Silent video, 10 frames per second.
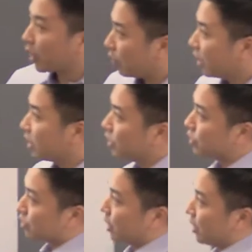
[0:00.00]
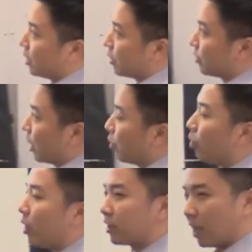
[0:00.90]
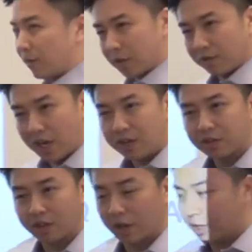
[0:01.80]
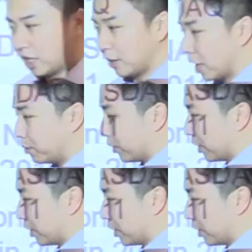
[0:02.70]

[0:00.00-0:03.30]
what I want to illustrate here is that one kind of innovation that we came up